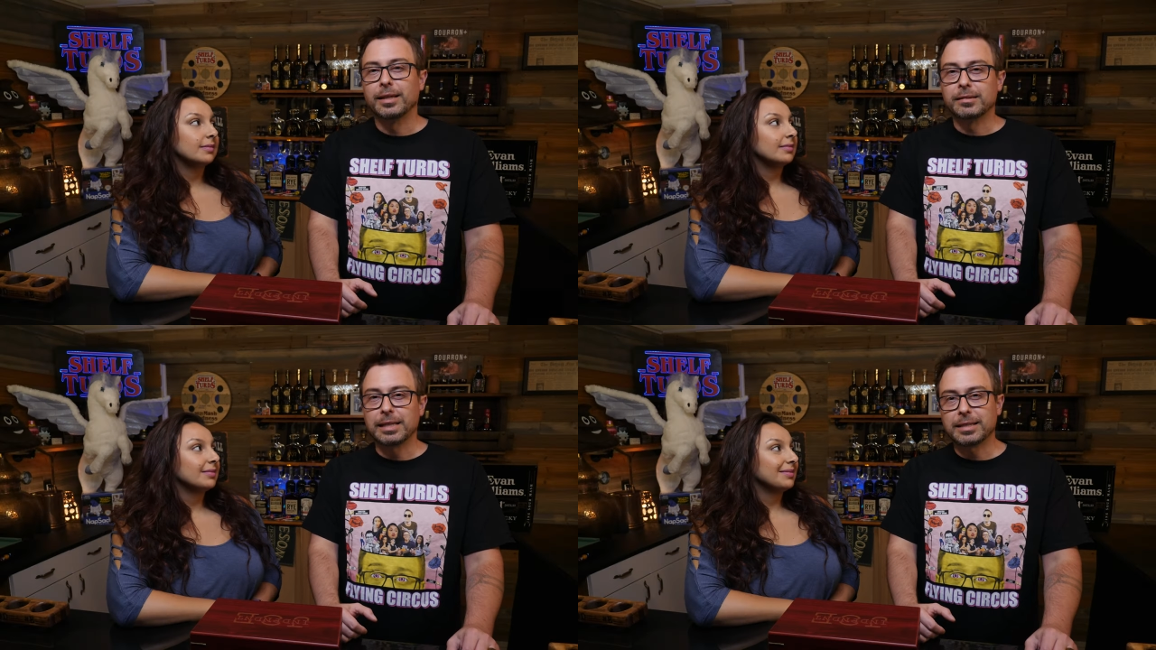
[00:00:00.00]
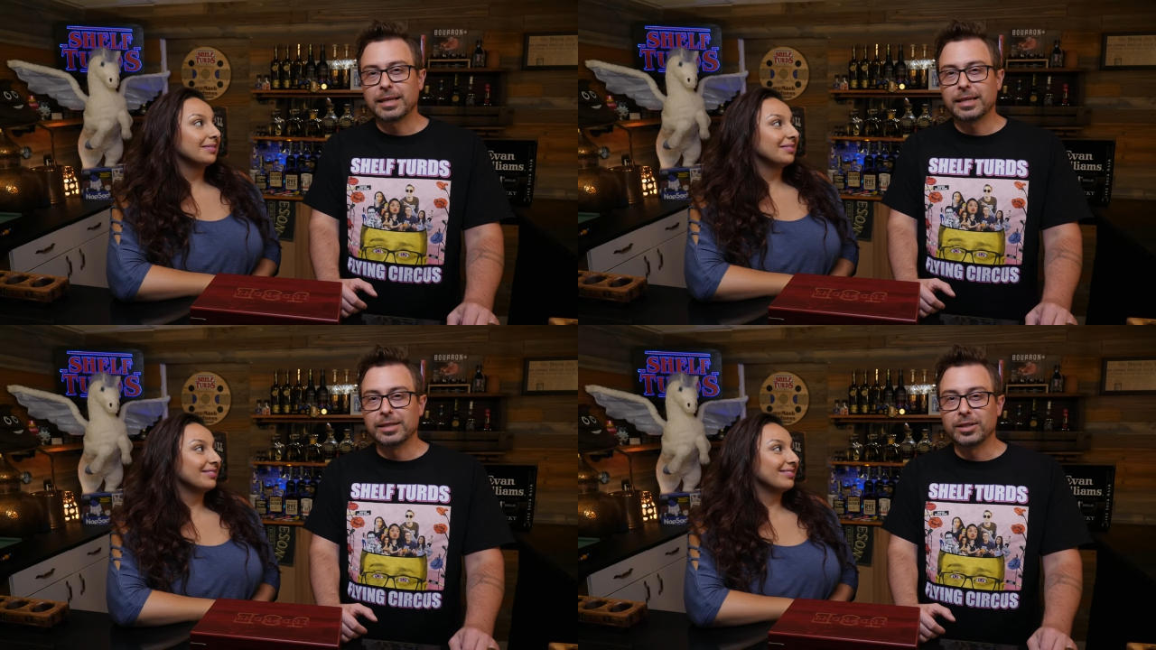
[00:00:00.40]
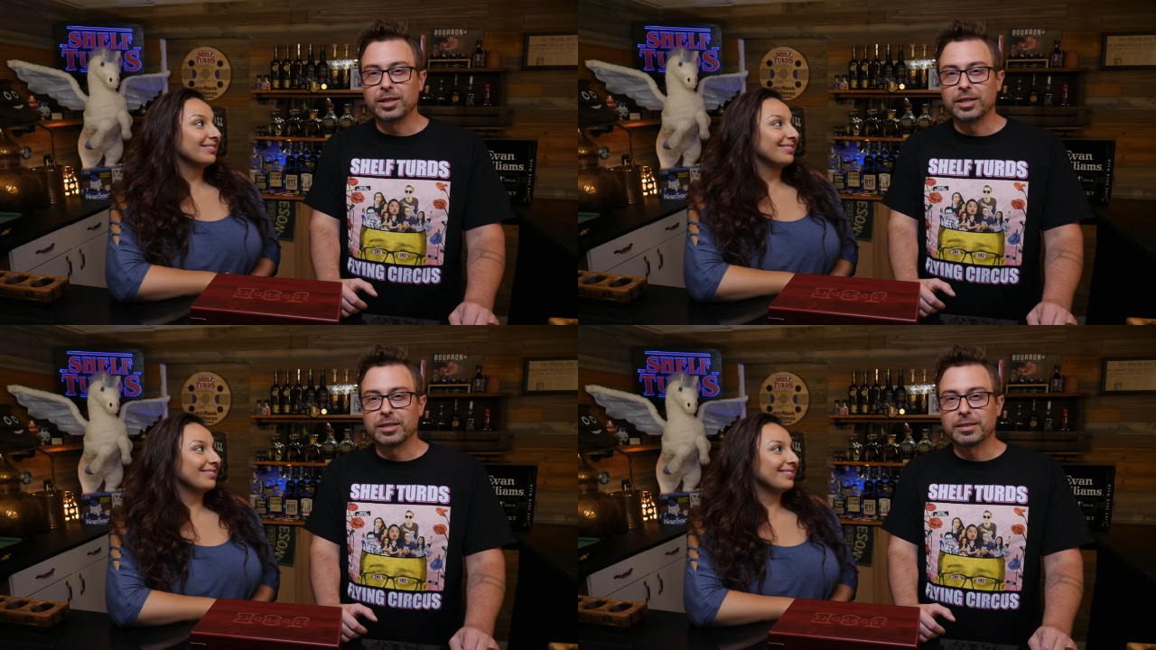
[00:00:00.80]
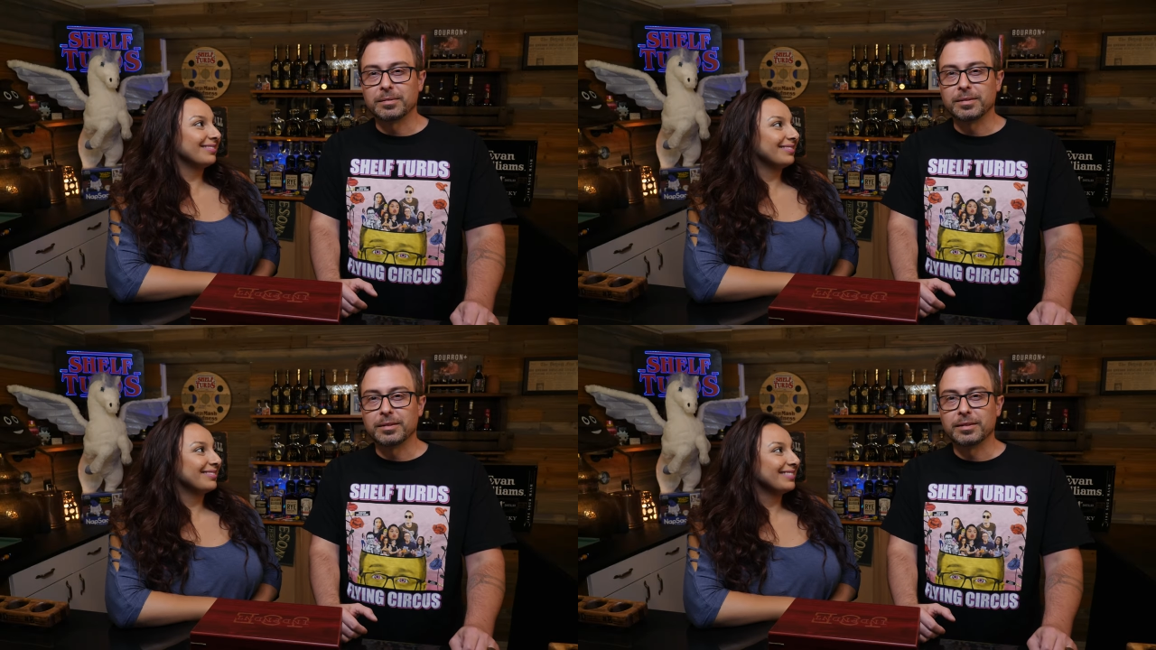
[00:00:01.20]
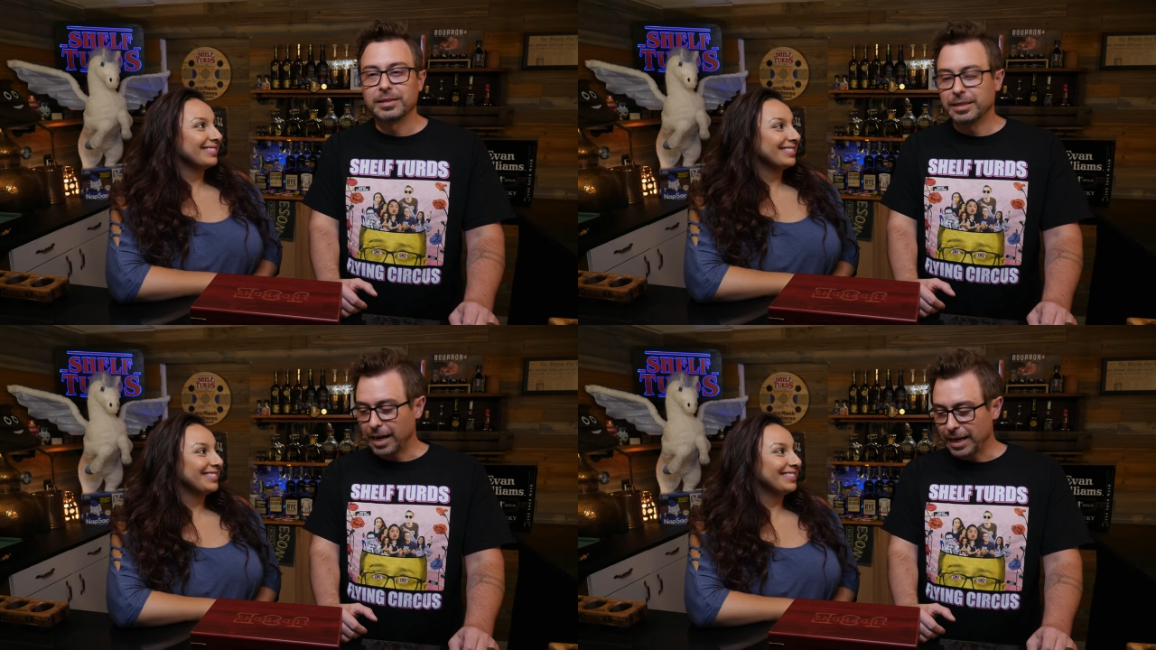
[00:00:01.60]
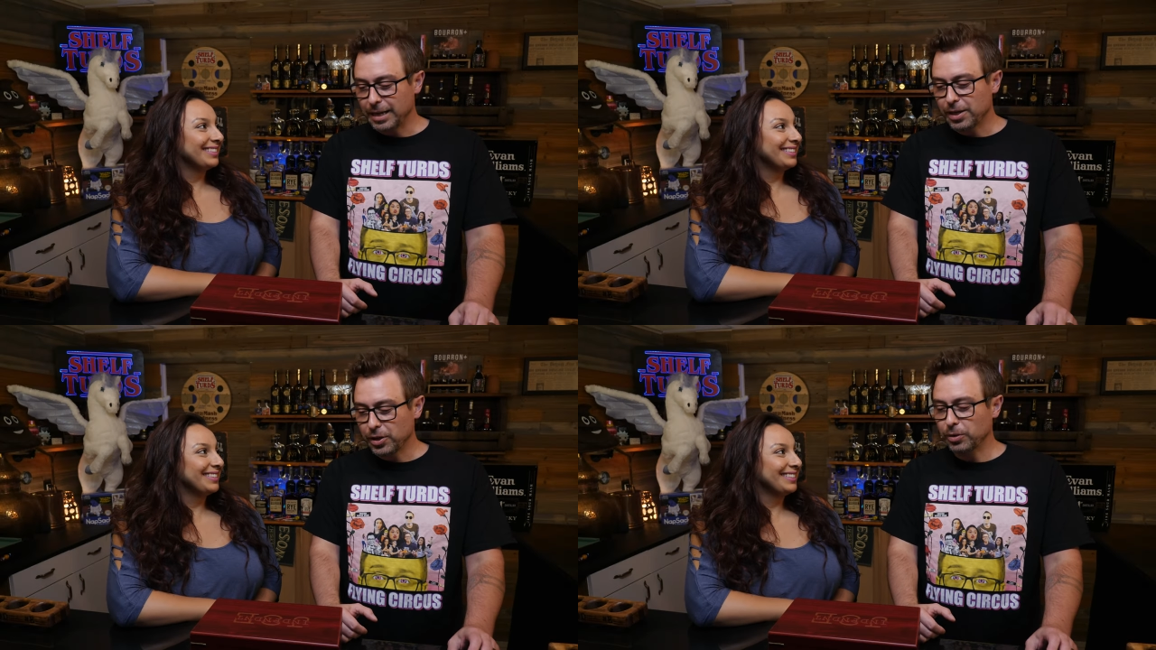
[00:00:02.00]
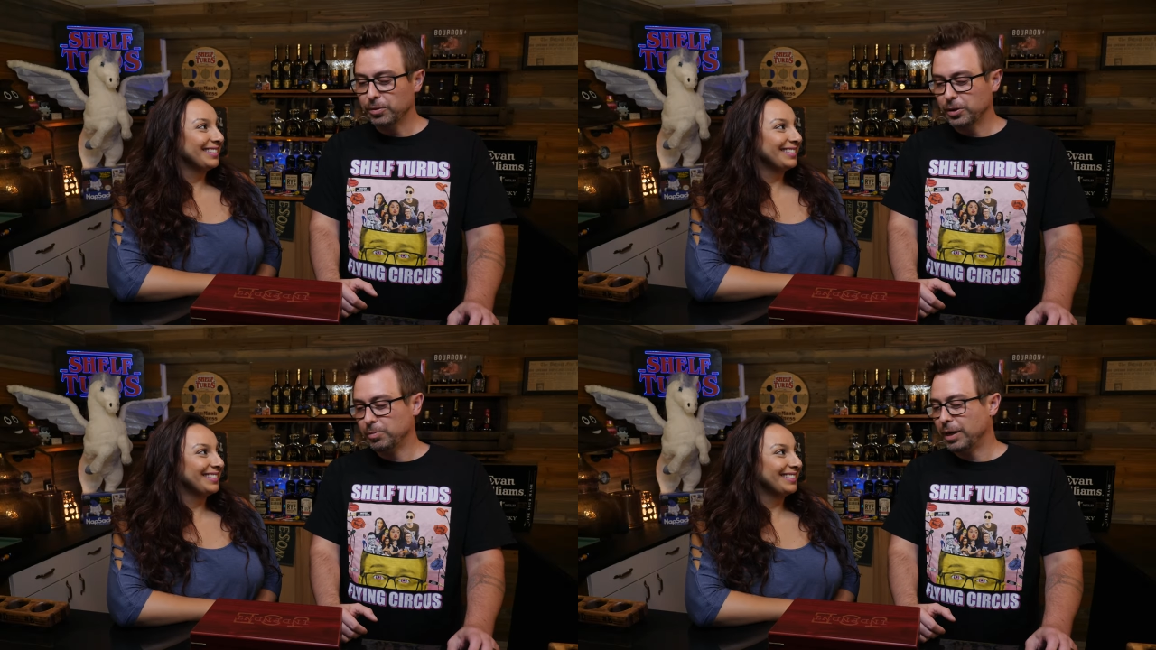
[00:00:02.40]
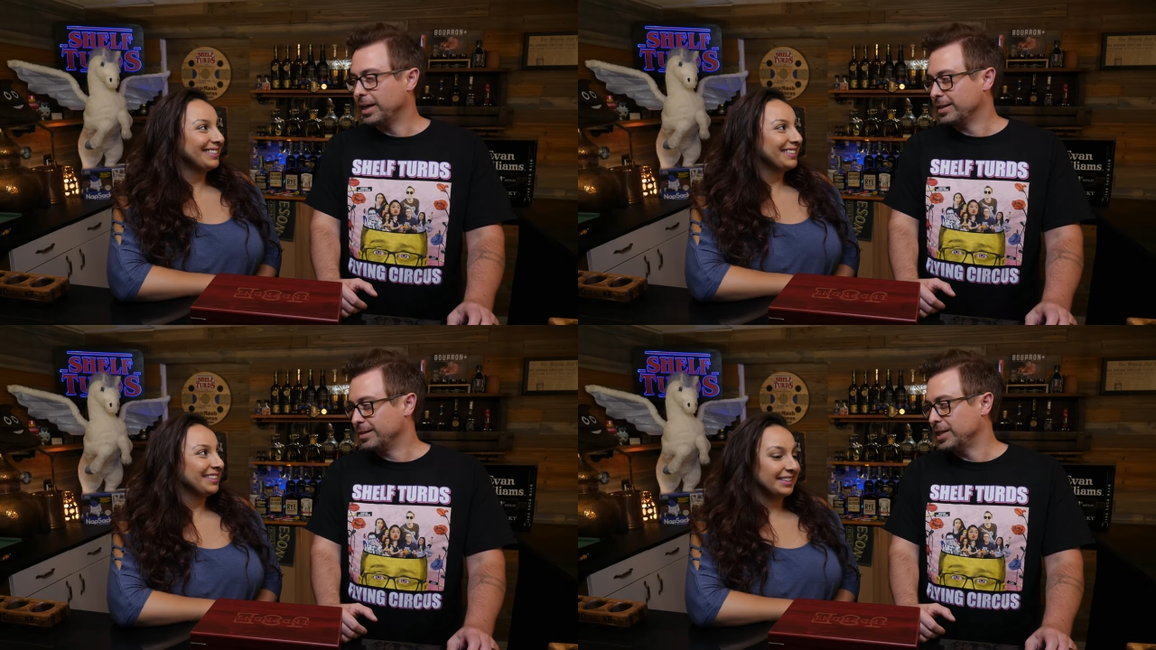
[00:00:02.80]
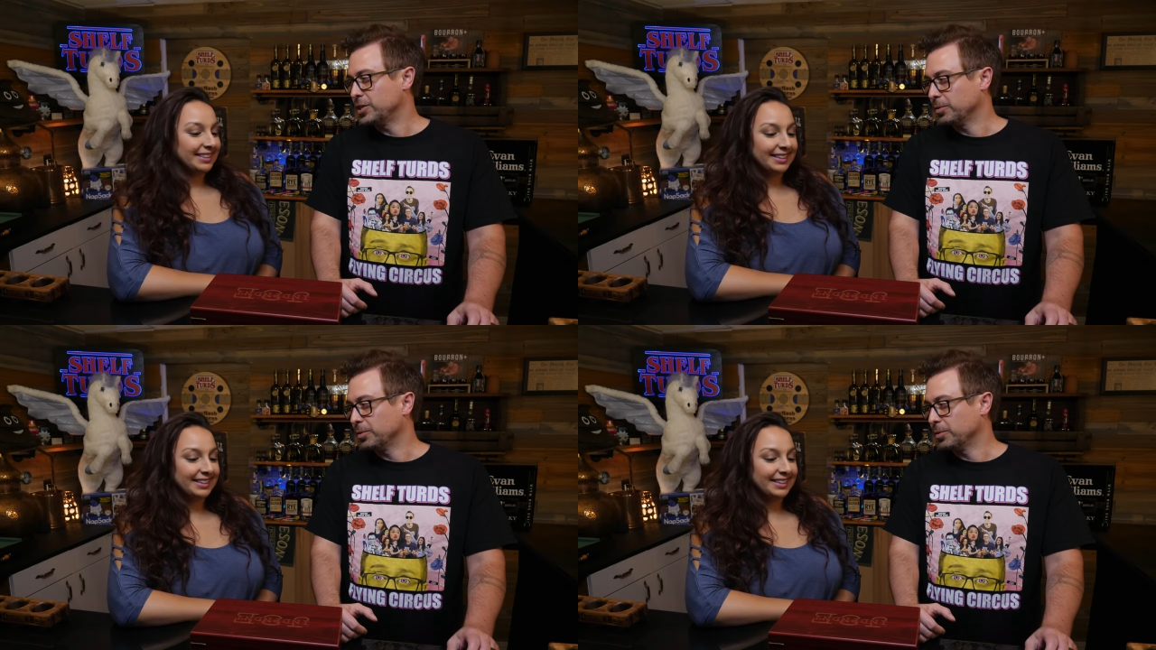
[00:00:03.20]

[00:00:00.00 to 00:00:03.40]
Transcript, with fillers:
Speaker 1: Let's get into this tiny, cute little box sent